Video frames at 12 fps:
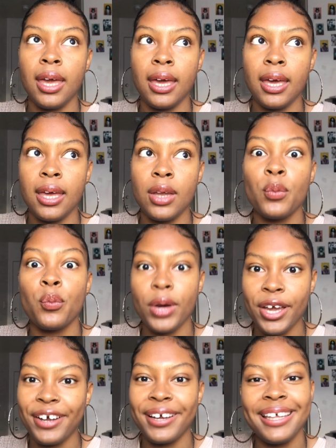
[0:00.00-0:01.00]
and
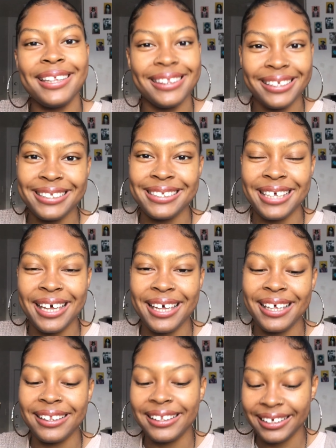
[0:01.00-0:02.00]
where in this
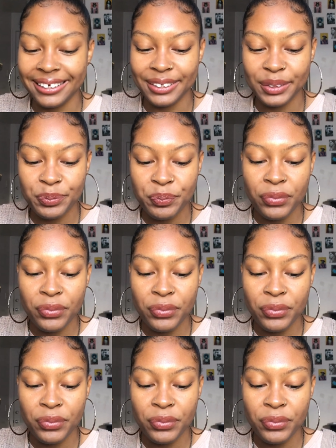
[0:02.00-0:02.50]
lead.